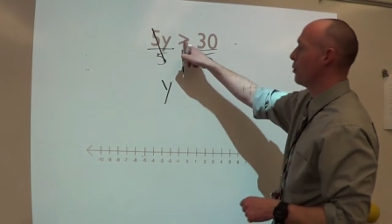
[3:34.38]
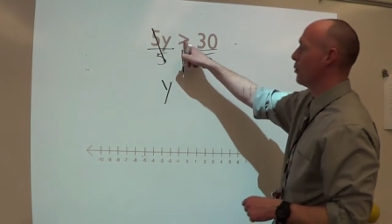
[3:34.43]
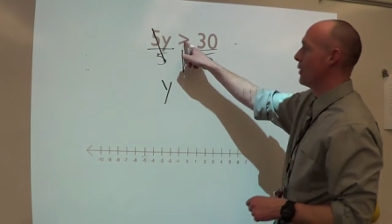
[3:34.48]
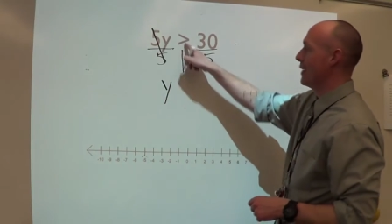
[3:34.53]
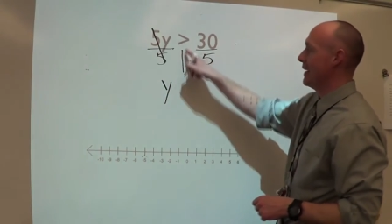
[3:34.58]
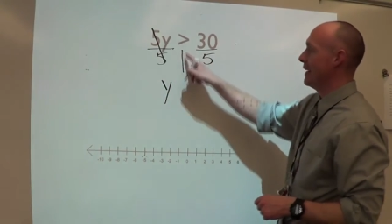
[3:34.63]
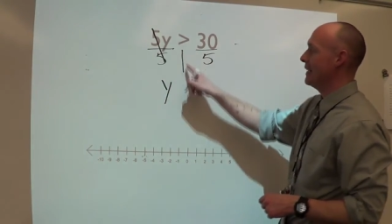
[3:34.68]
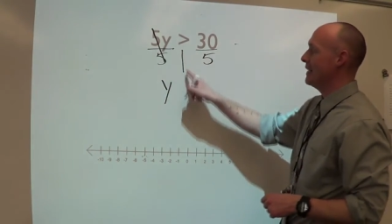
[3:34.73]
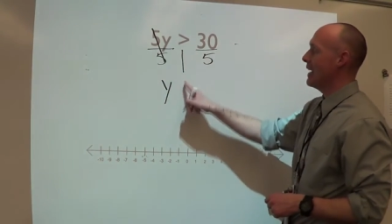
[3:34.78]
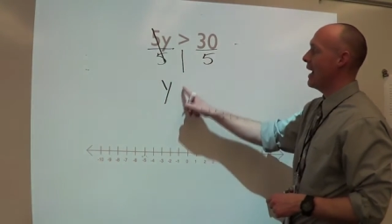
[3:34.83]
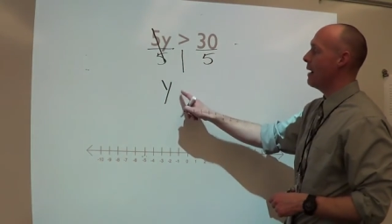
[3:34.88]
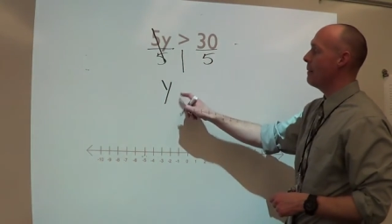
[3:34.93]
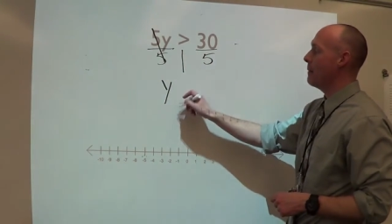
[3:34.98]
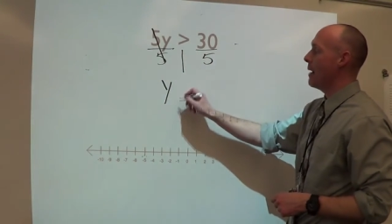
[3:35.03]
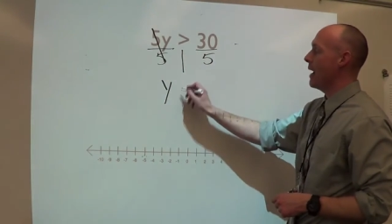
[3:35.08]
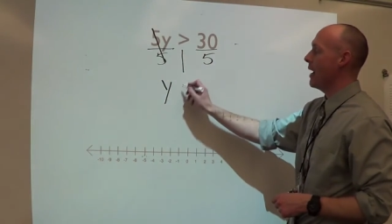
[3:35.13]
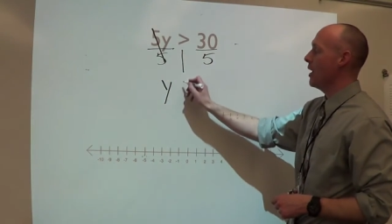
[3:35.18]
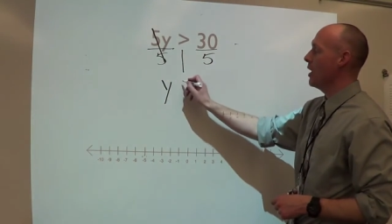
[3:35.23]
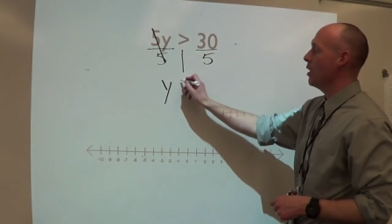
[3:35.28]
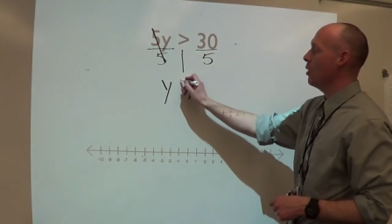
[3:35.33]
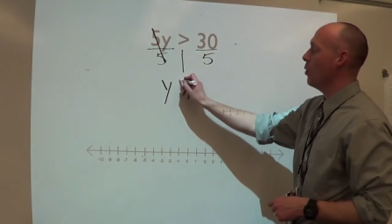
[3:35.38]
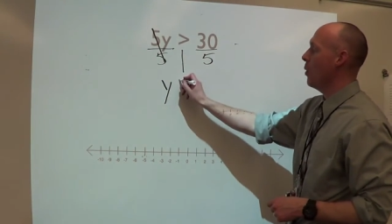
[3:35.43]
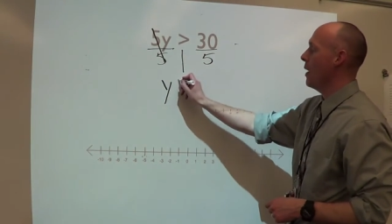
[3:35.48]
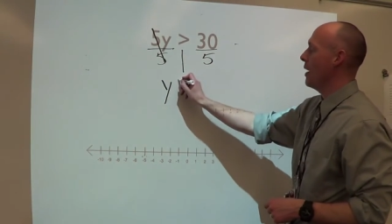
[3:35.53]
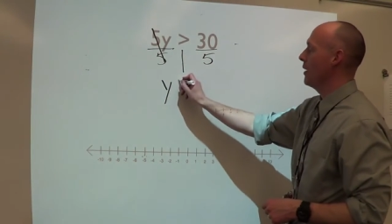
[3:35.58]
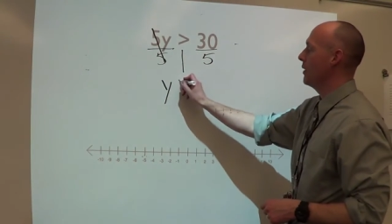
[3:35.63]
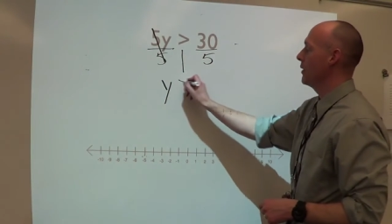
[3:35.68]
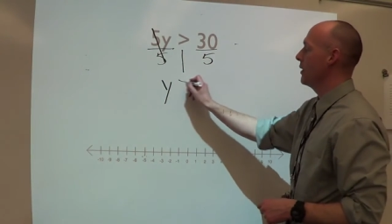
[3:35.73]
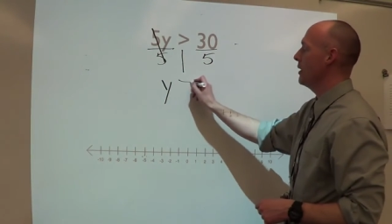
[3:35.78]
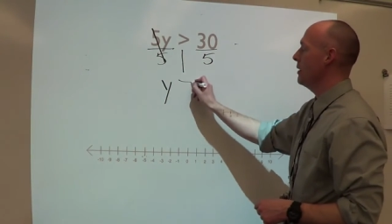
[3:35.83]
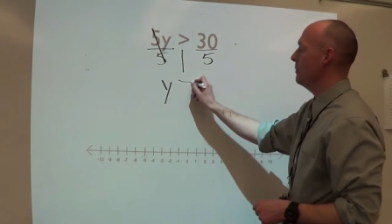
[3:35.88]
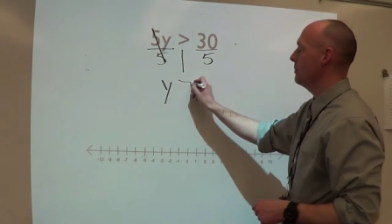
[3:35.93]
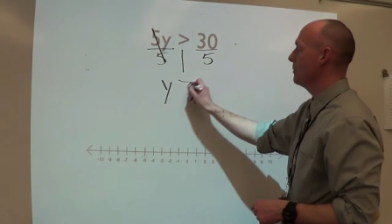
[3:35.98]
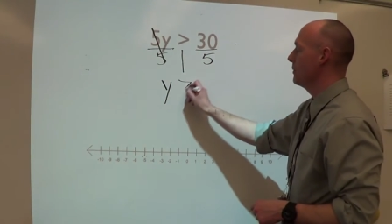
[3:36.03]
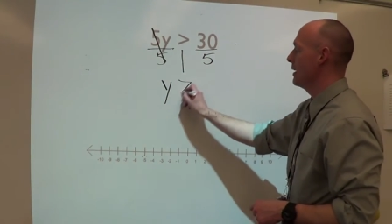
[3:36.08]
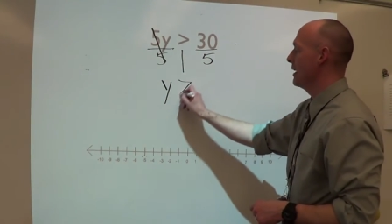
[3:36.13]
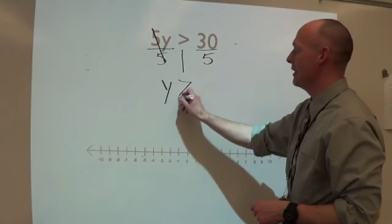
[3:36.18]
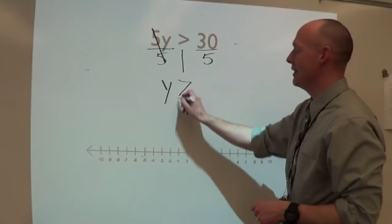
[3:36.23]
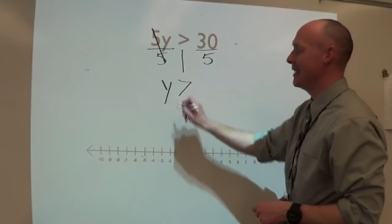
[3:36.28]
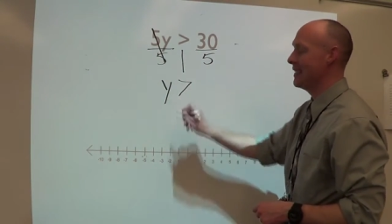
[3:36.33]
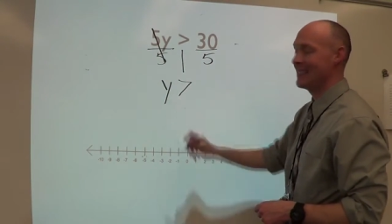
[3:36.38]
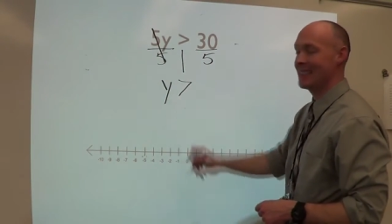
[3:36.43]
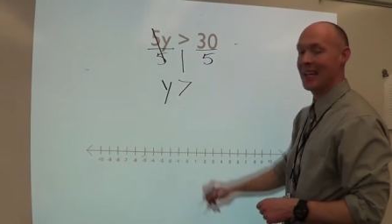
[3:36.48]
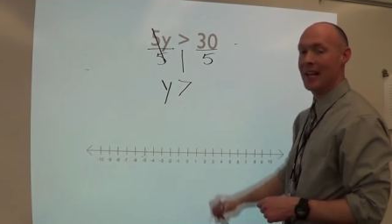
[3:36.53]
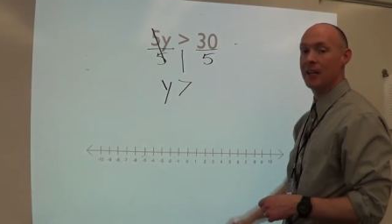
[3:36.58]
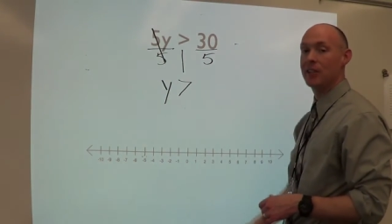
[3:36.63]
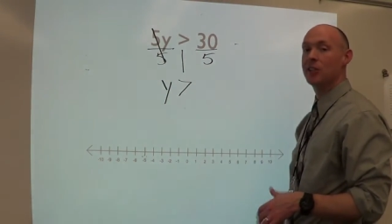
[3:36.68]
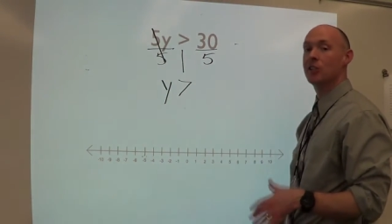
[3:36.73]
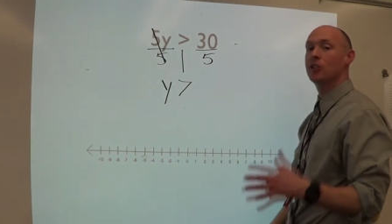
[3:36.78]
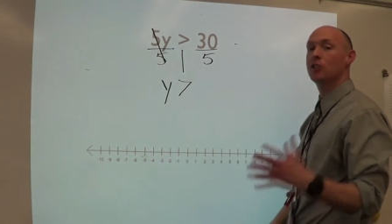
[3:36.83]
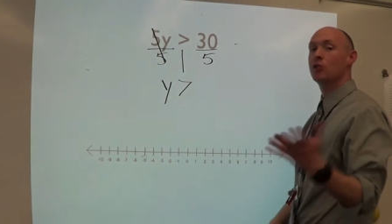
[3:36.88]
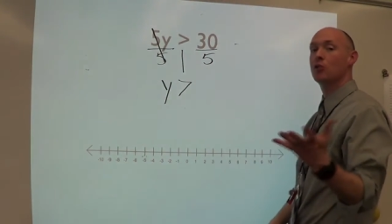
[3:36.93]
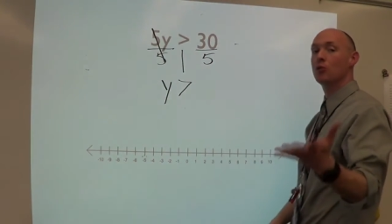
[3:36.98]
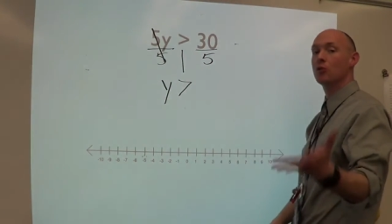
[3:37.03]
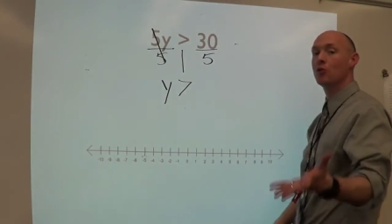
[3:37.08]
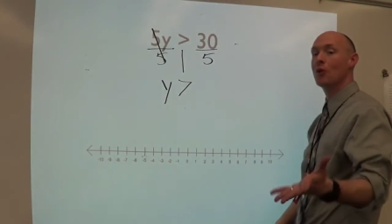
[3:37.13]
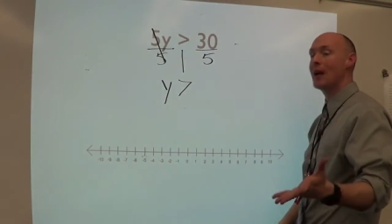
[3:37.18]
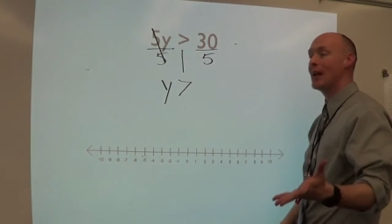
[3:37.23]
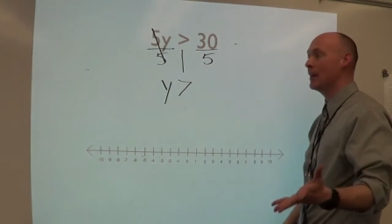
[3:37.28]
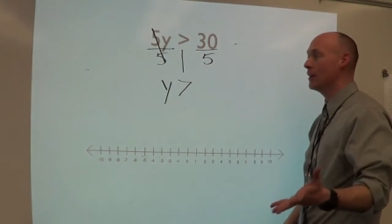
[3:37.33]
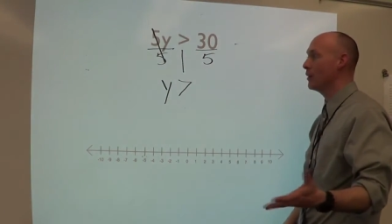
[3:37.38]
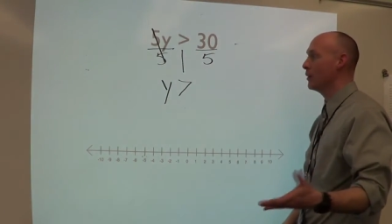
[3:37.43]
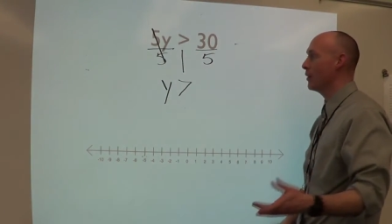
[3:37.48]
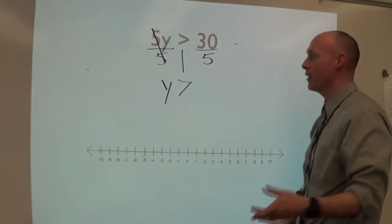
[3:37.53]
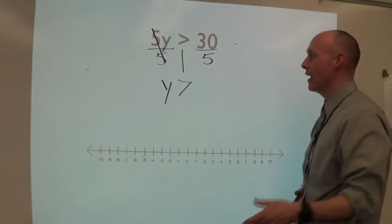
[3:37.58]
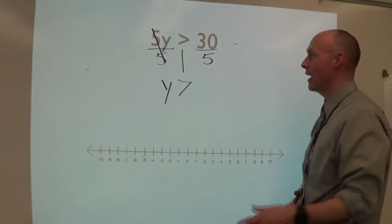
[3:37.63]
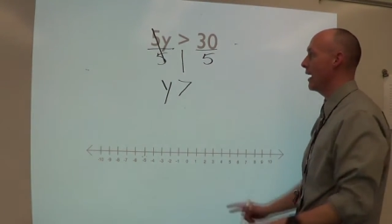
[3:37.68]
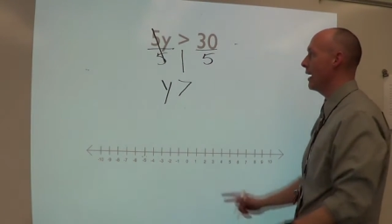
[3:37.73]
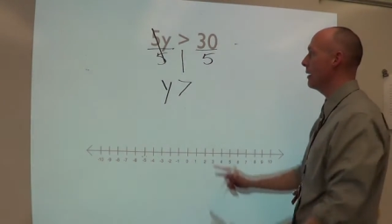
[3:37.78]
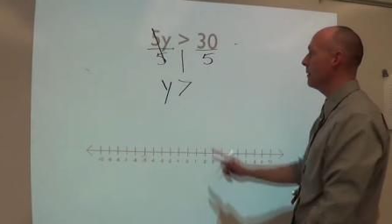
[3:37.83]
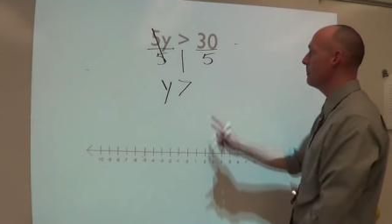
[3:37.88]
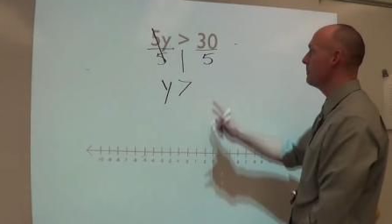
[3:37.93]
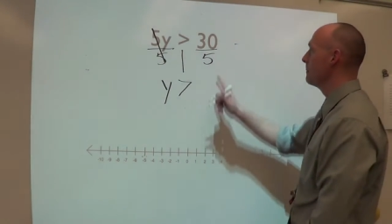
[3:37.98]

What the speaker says: Bring down my inequality. In this case, it's greater than